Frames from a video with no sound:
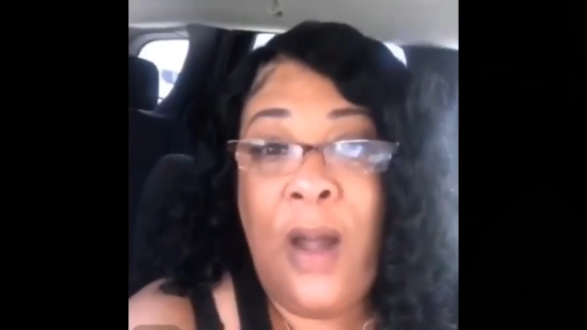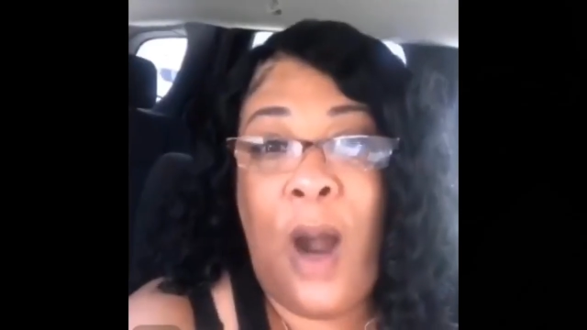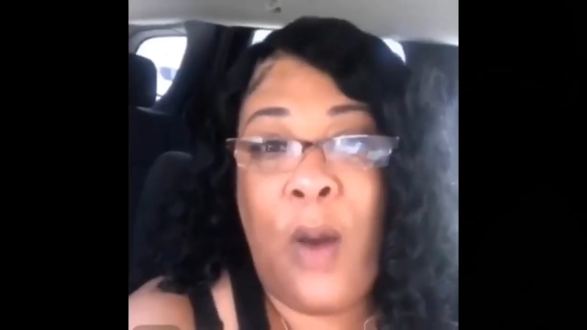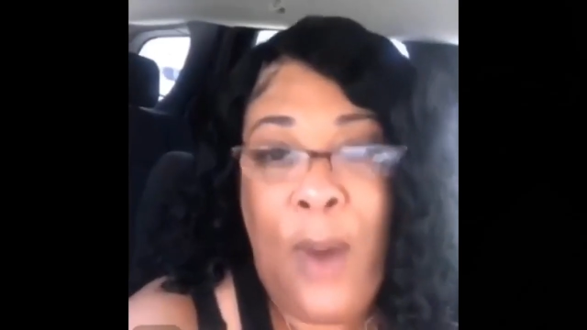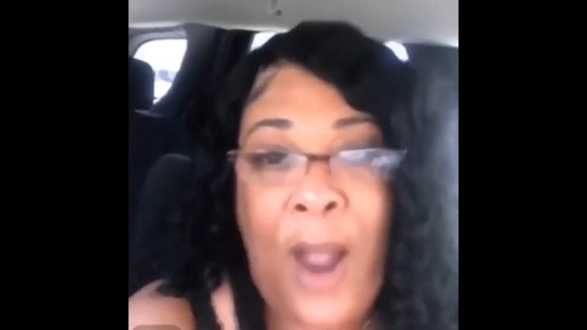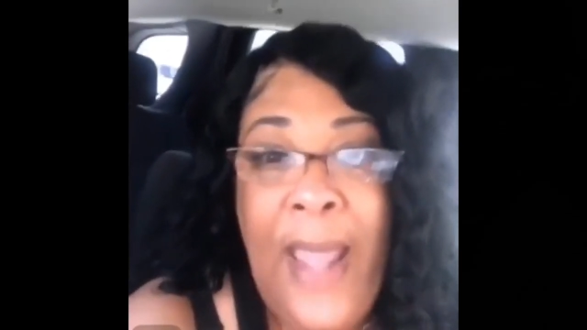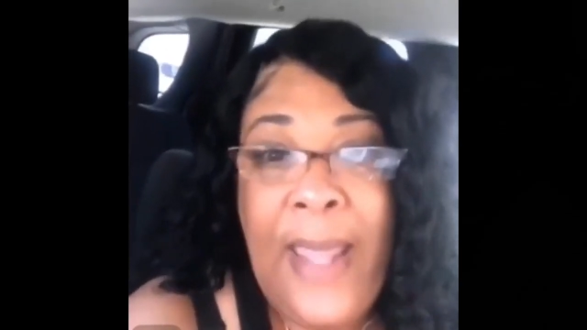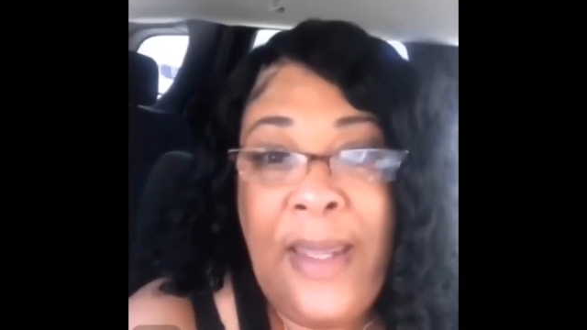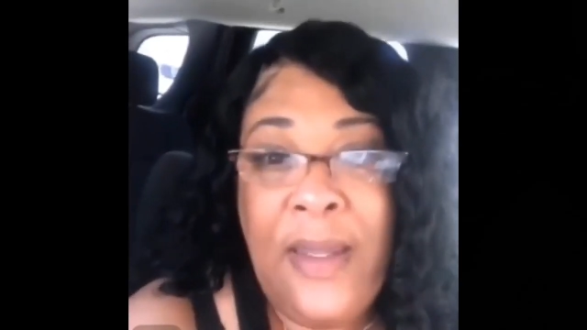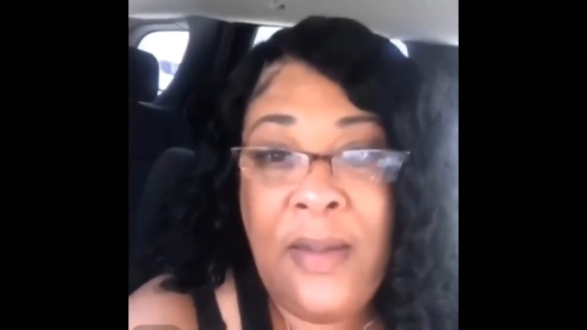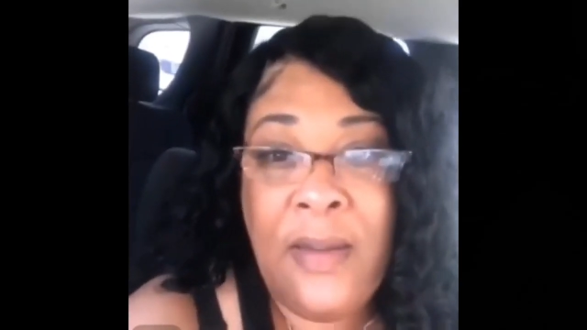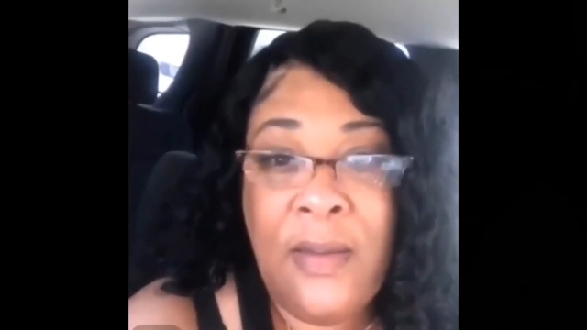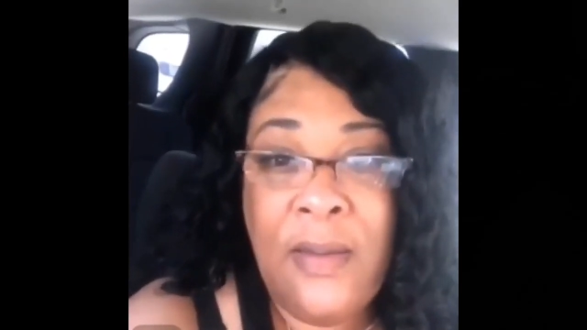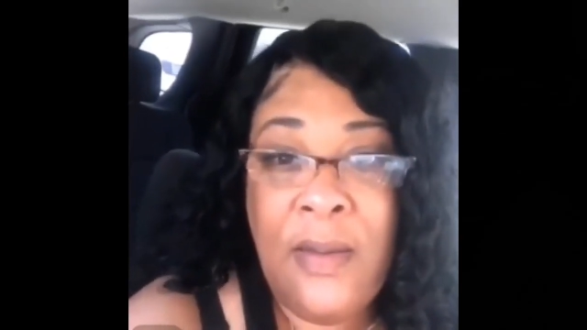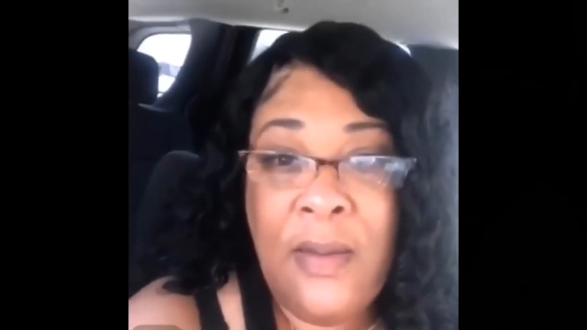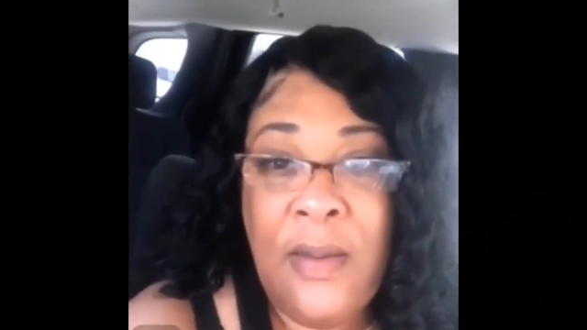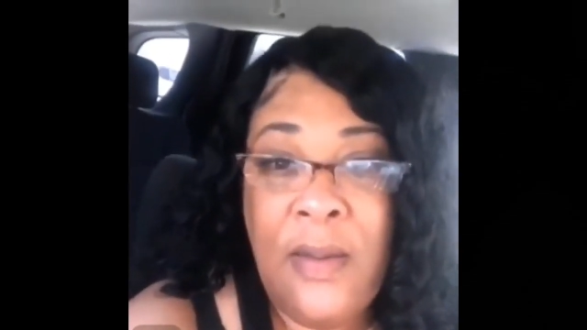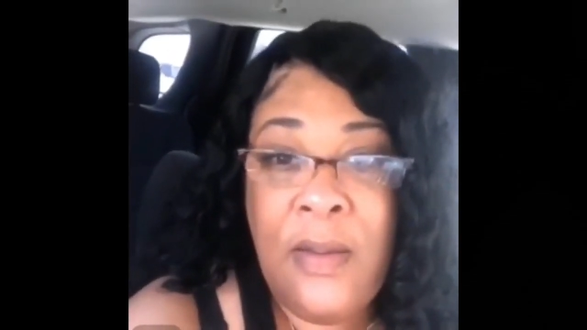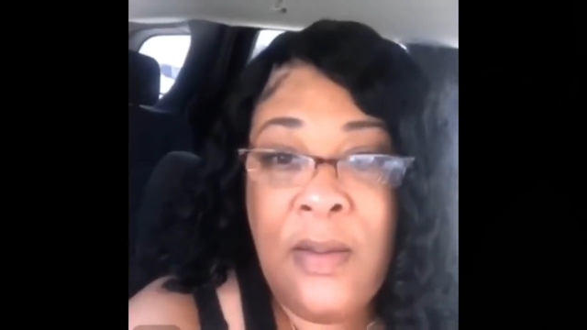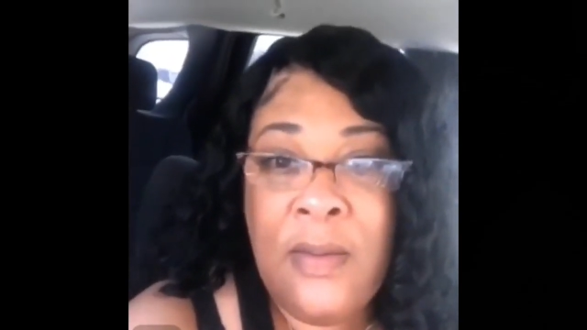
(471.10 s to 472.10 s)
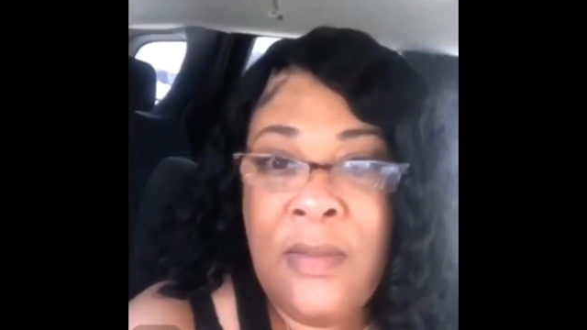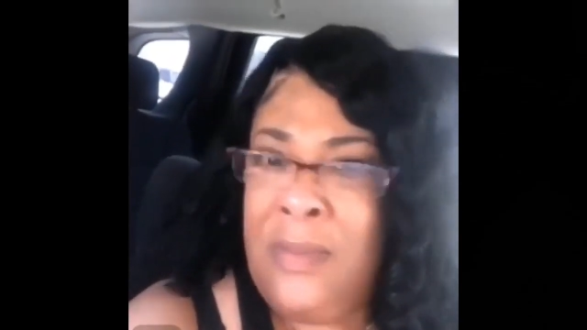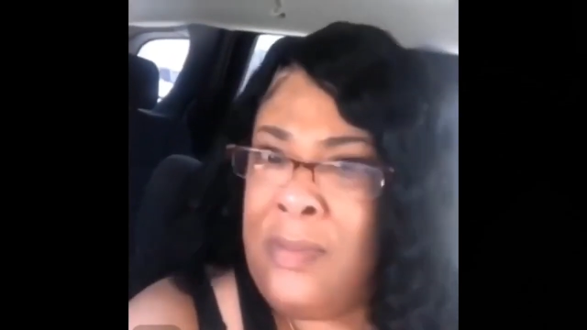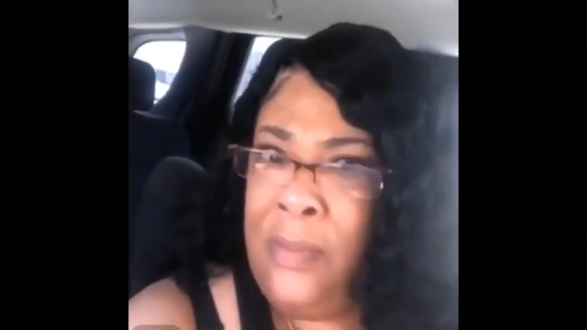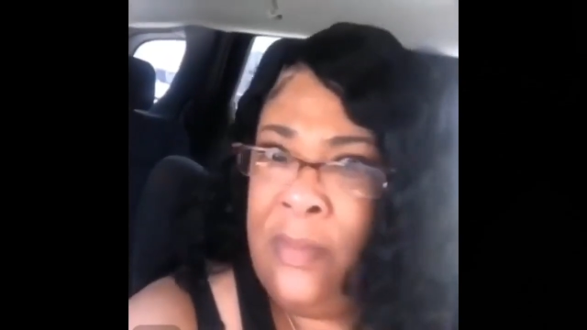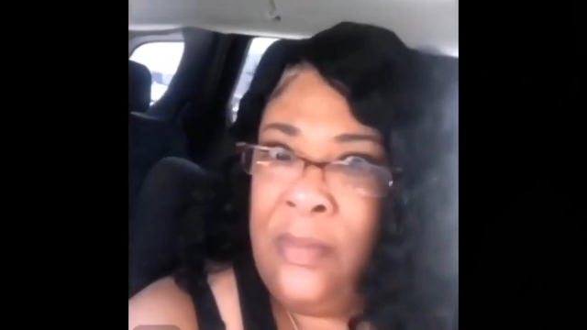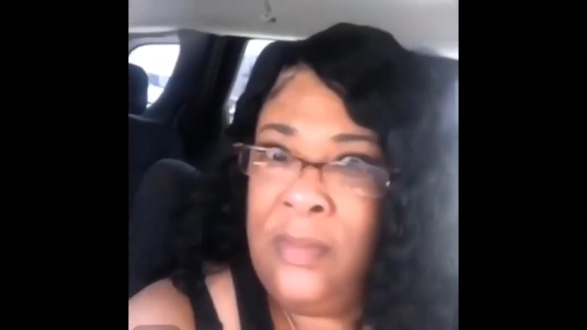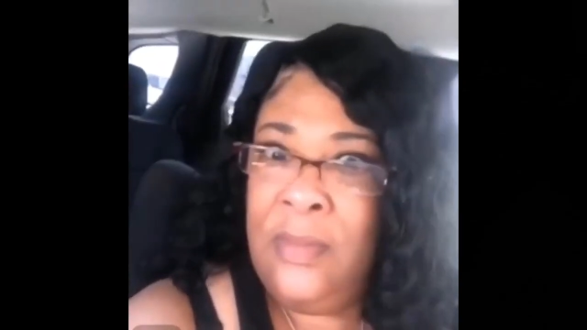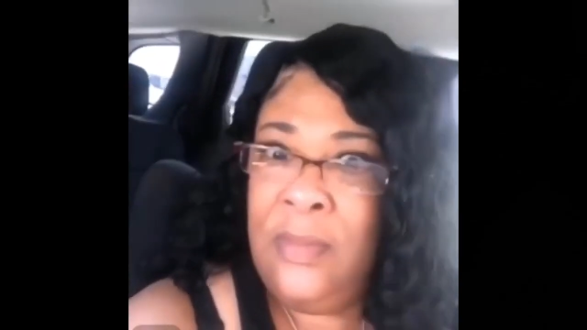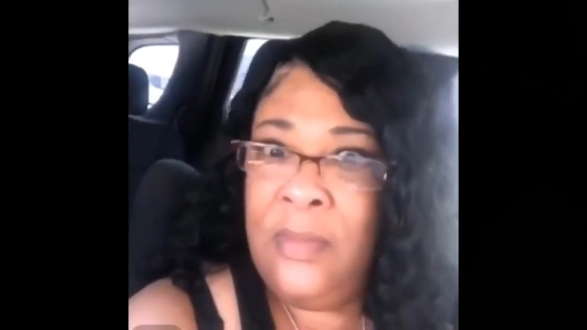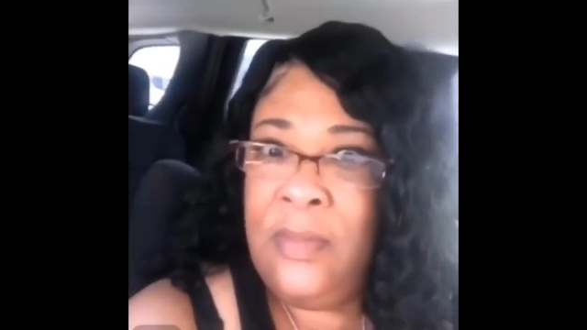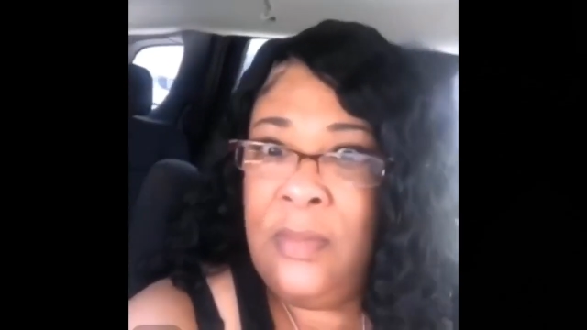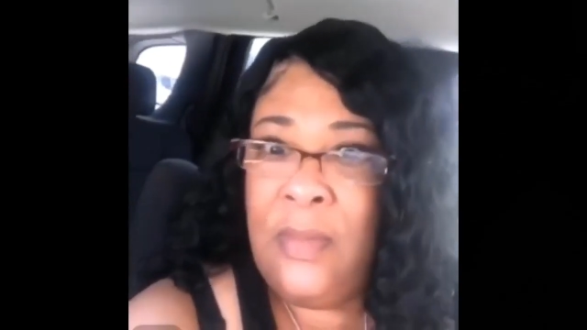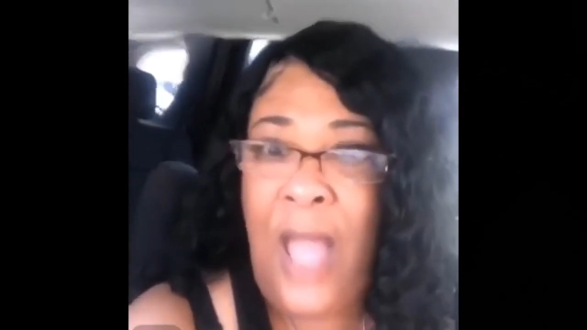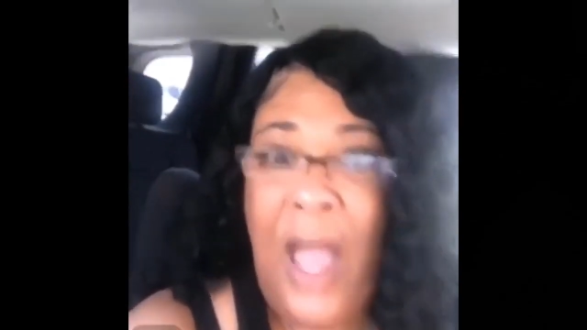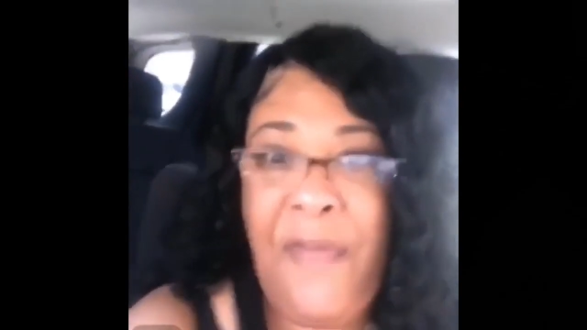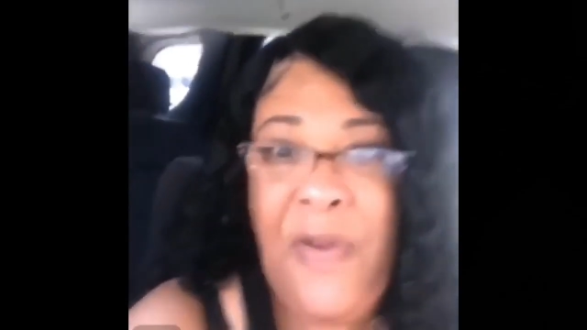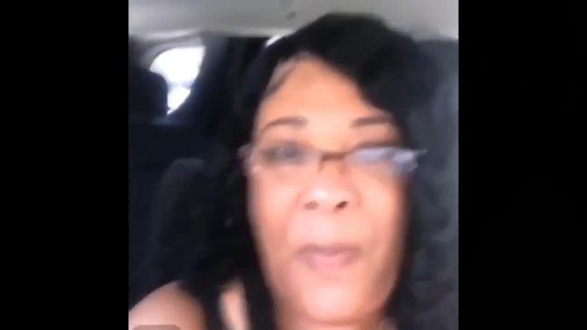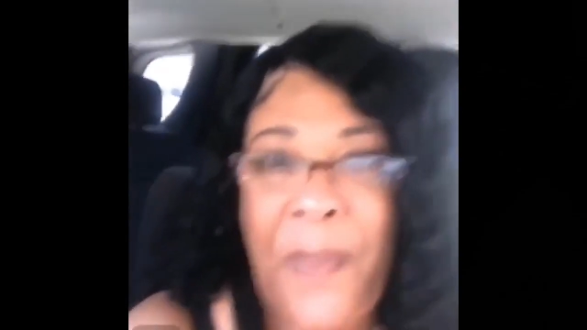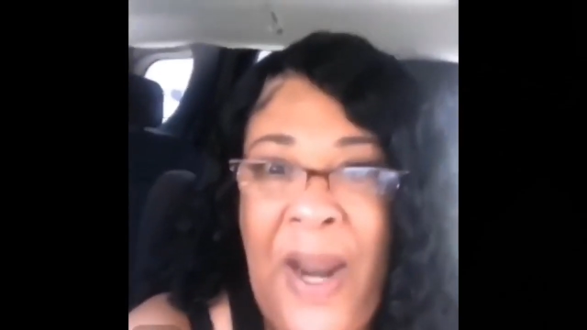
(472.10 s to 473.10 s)
All right.
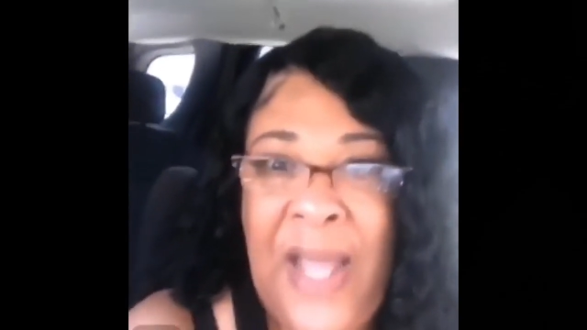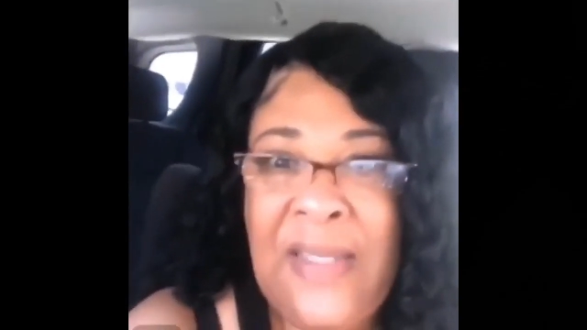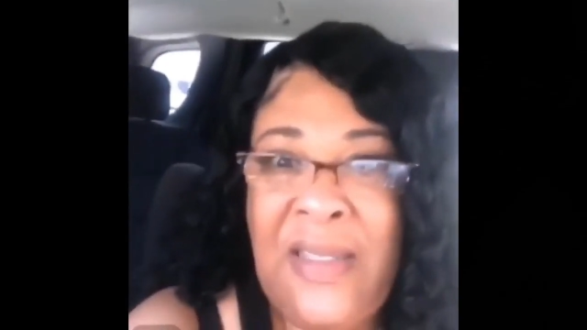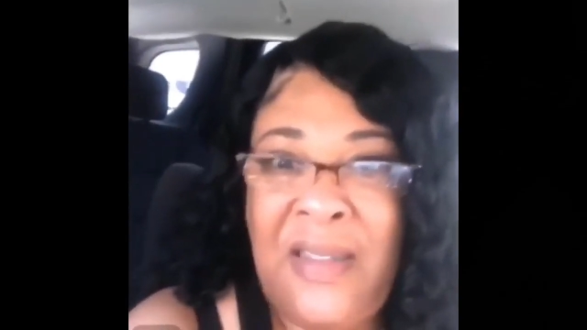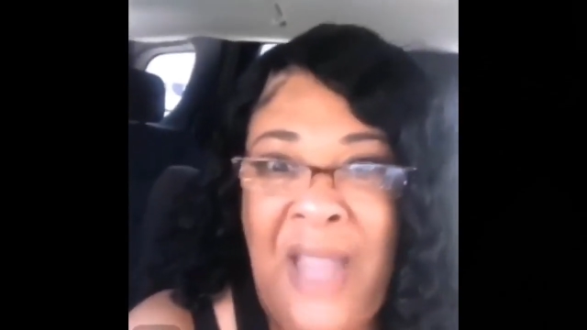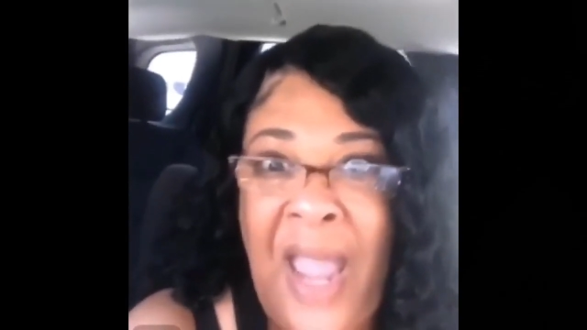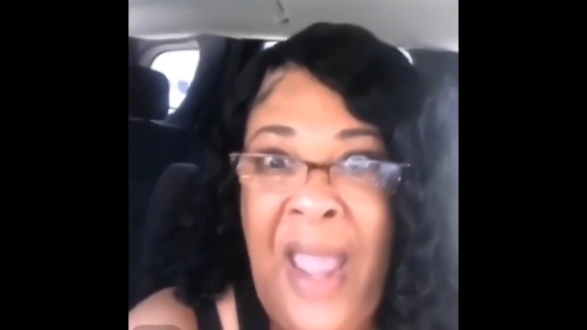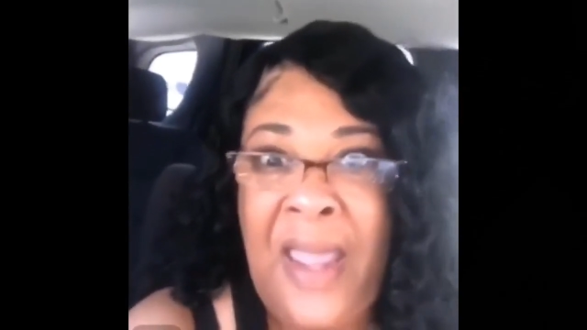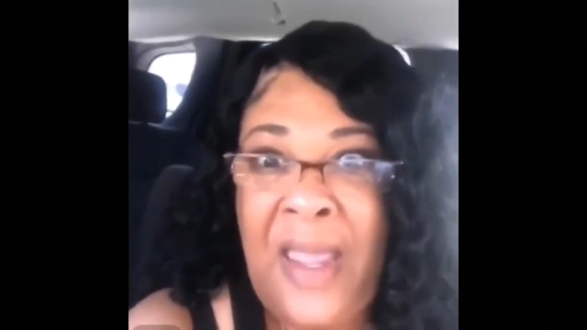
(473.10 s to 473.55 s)
Have a blessed